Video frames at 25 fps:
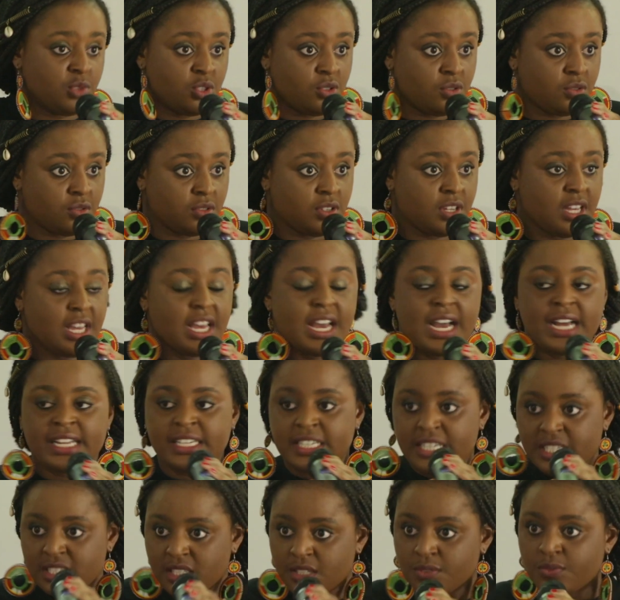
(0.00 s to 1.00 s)
do,
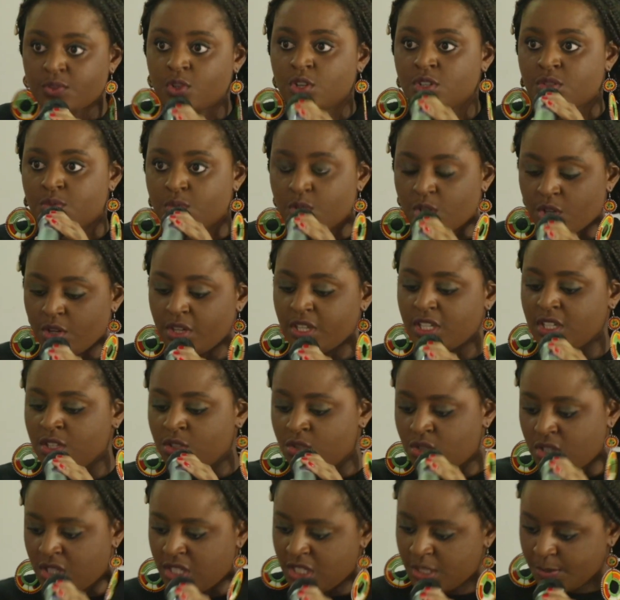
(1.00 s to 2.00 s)
unless, of course, we're going into
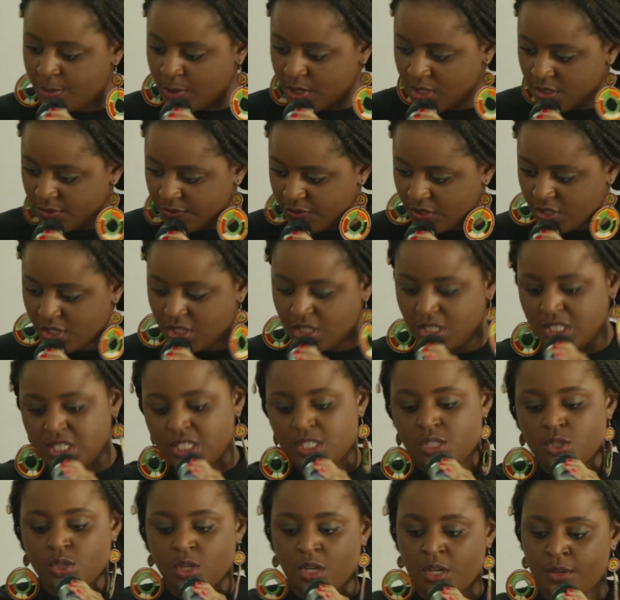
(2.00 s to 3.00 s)
the specificities
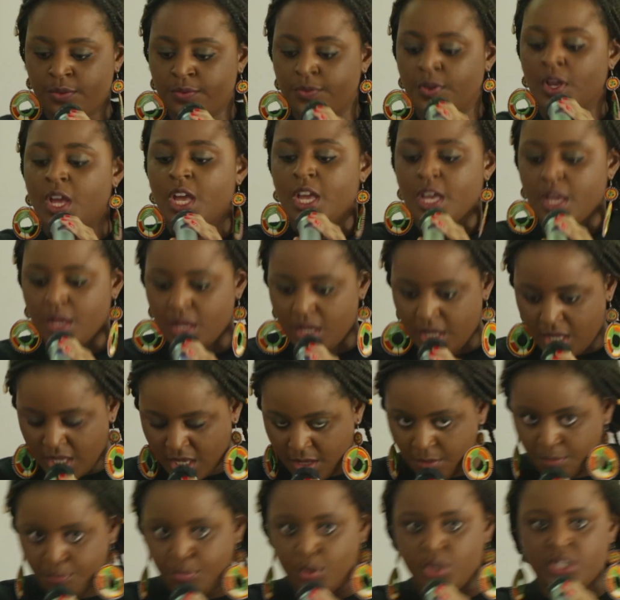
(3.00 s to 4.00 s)
of
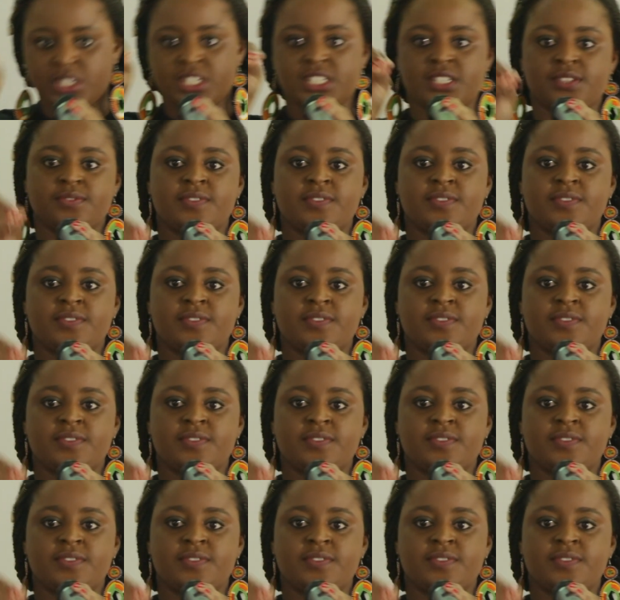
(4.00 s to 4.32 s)
police